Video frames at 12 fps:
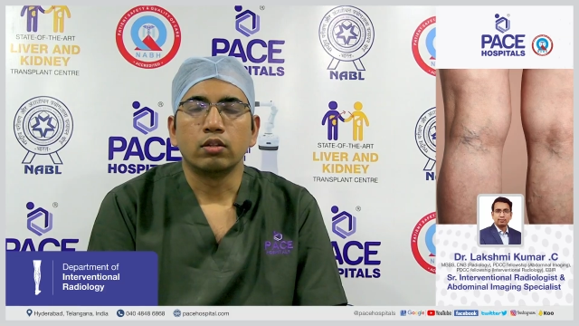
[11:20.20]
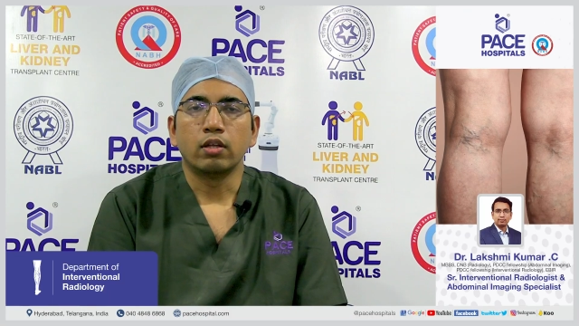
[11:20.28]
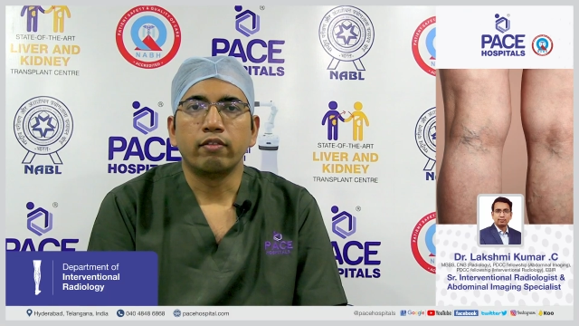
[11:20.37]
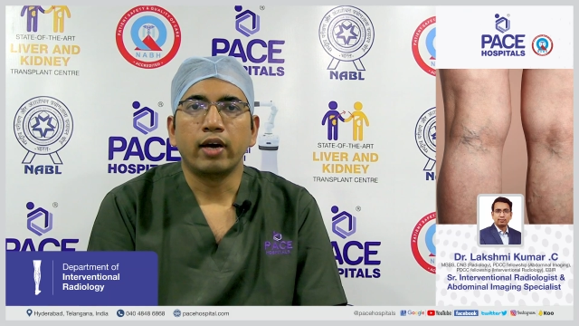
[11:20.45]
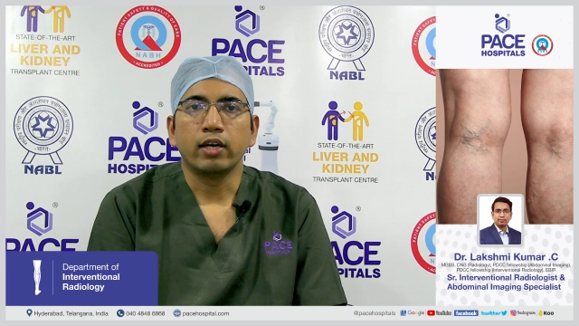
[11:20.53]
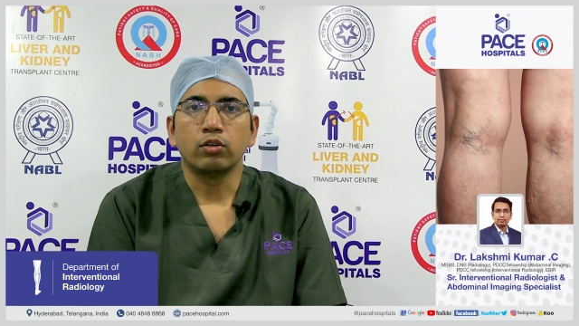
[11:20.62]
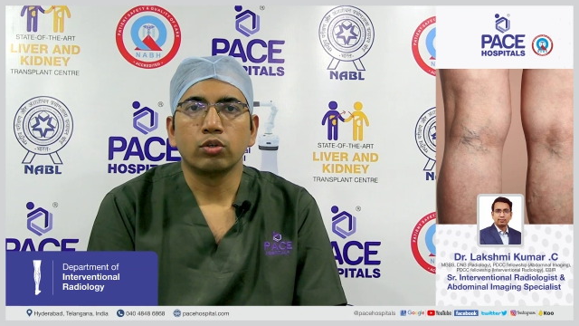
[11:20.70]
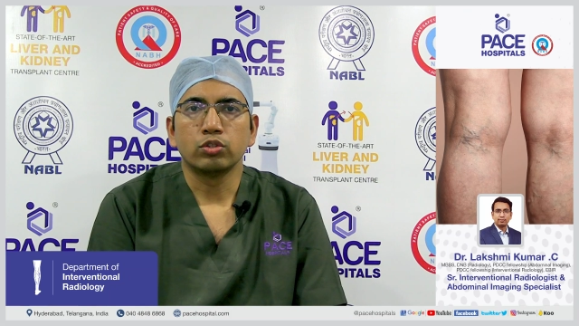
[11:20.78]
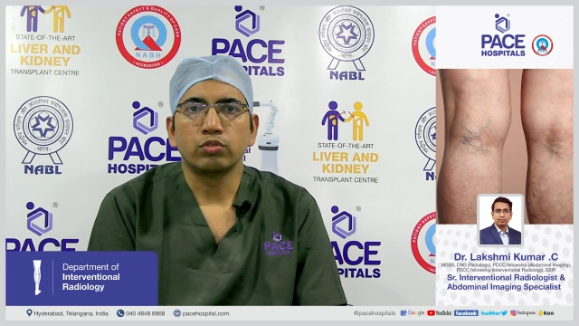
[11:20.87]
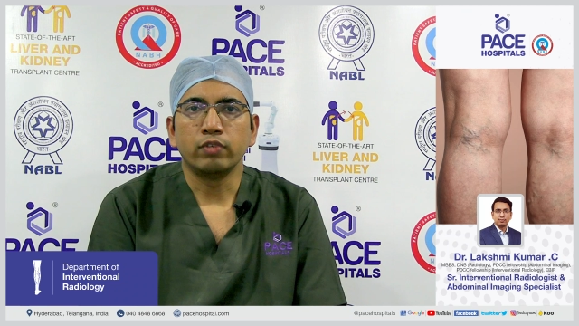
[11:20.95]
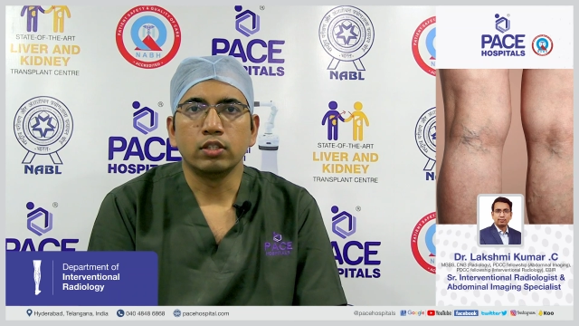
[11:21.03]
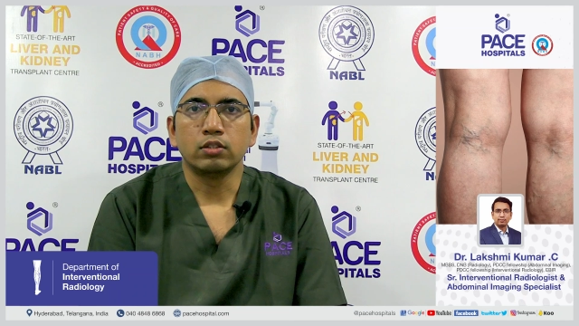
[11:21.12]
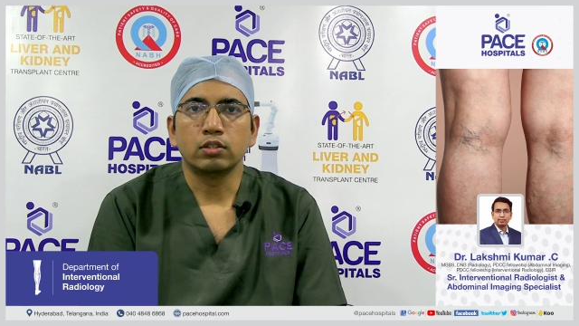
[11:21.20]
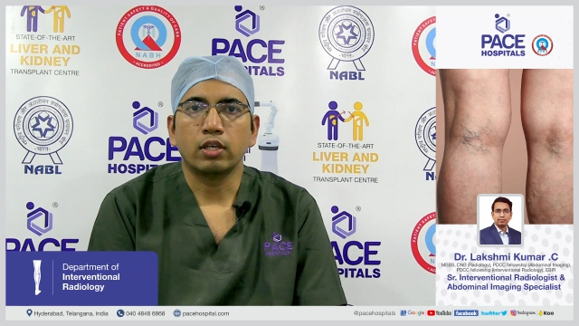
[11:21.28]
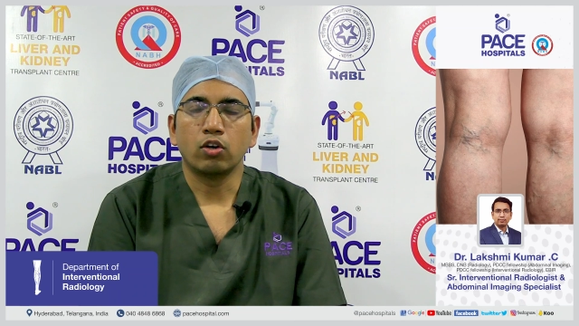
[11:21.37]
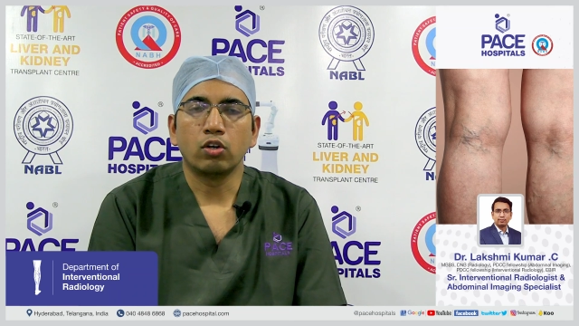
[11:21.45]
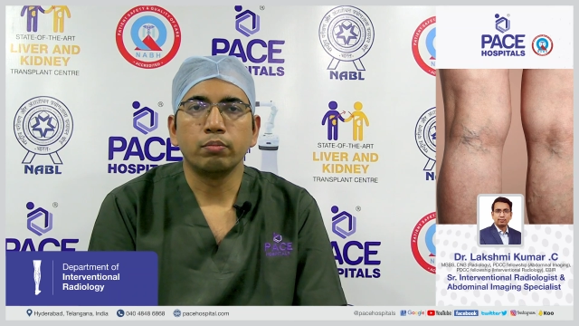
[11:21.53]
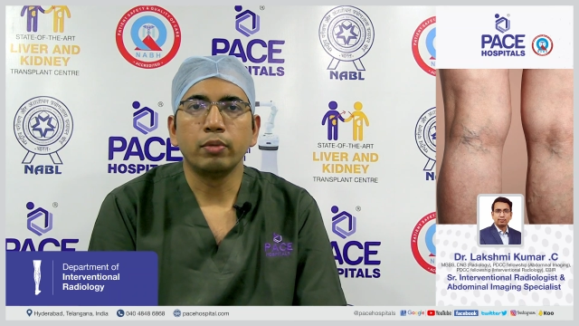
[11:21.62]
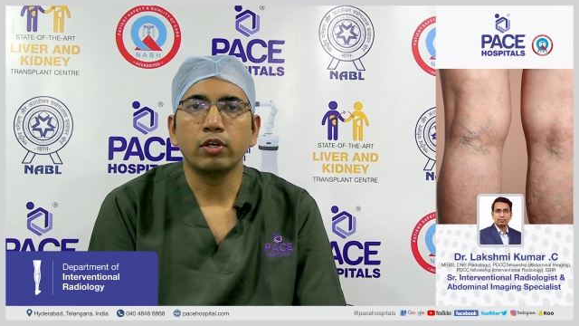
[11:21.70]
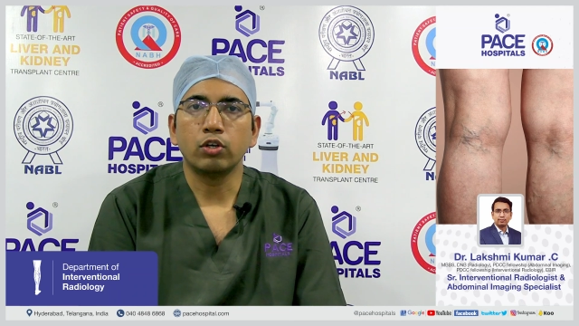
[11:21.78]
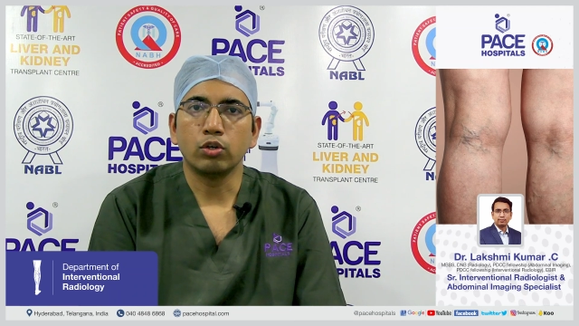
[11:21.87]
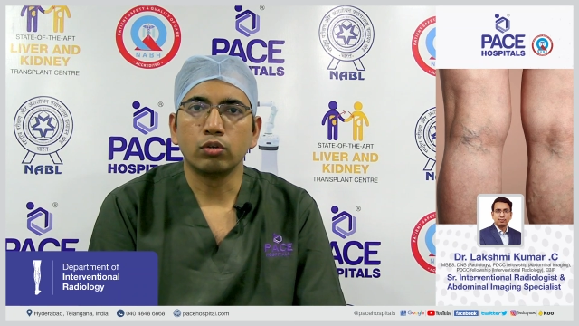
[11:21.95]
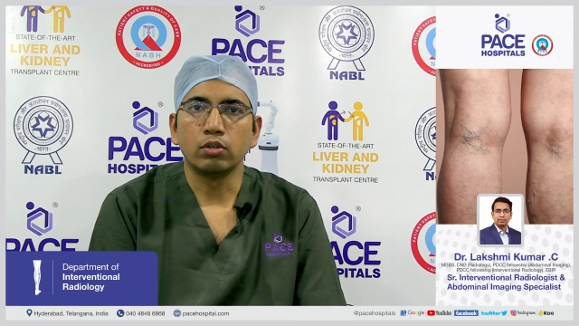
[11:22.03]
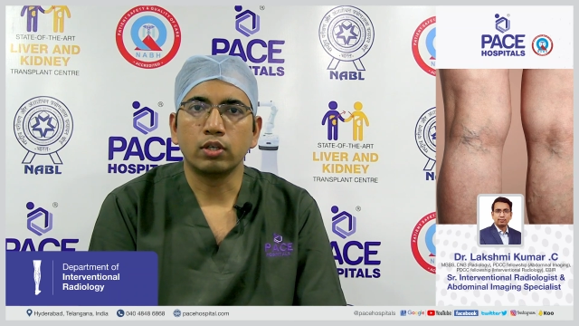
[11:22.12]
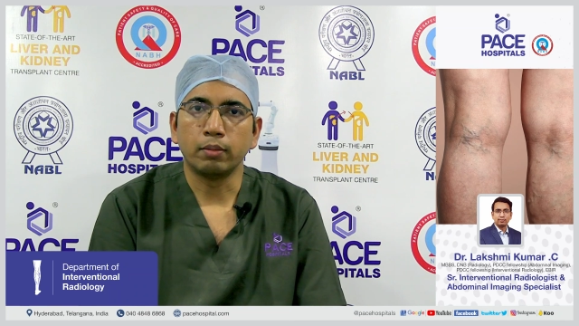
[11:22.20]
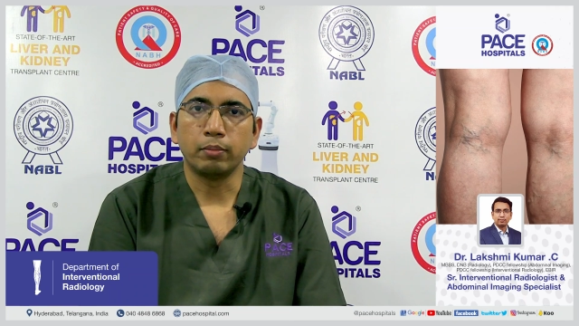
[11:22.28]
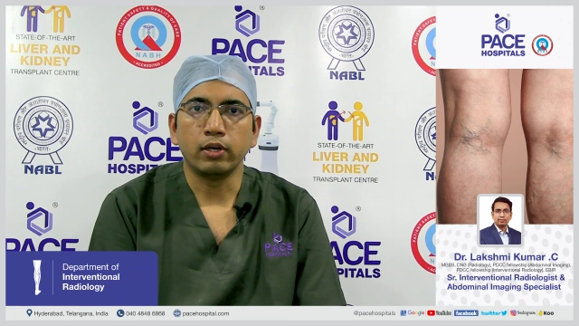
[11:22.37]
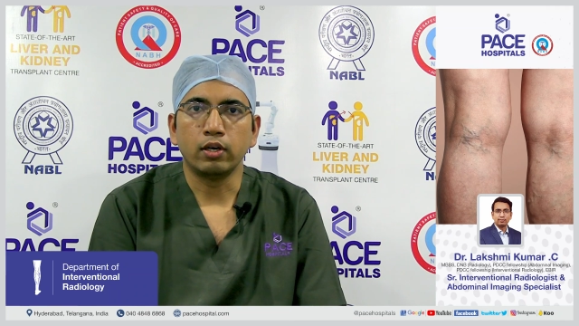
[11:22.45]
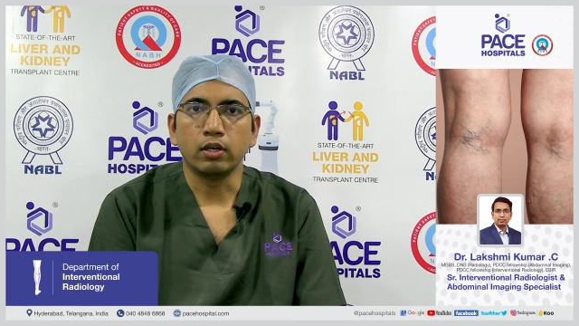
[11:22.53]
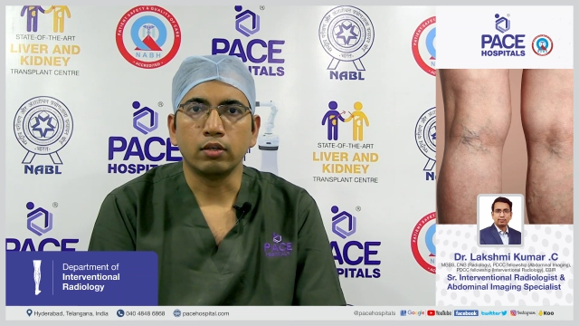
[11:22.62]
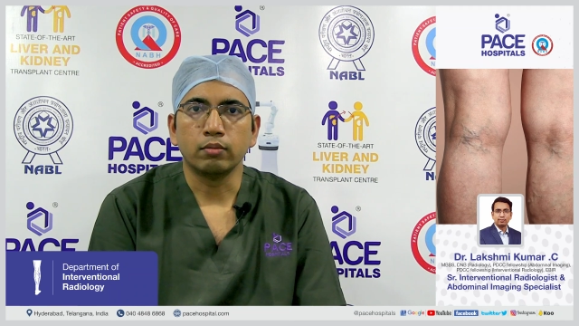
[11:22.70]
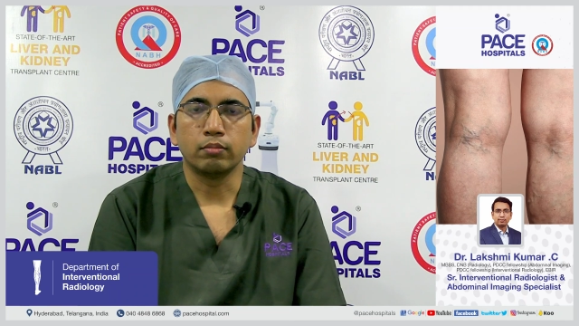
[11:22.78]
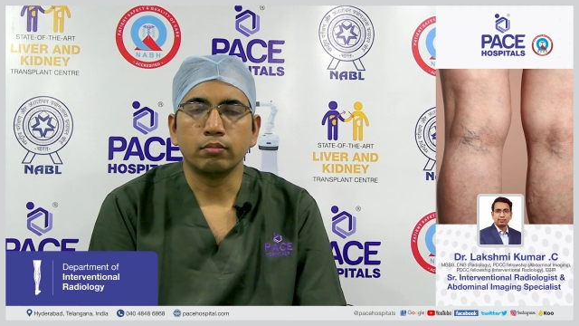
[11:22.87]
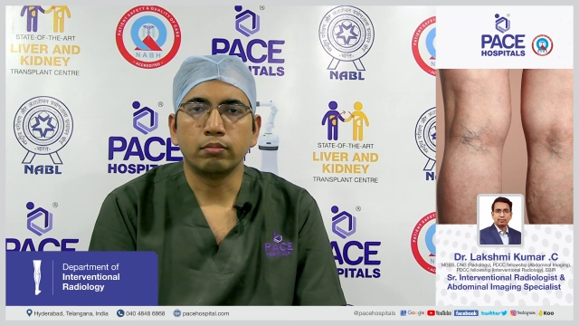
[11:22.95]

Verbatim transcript: The varicose veins cannot be cured completely,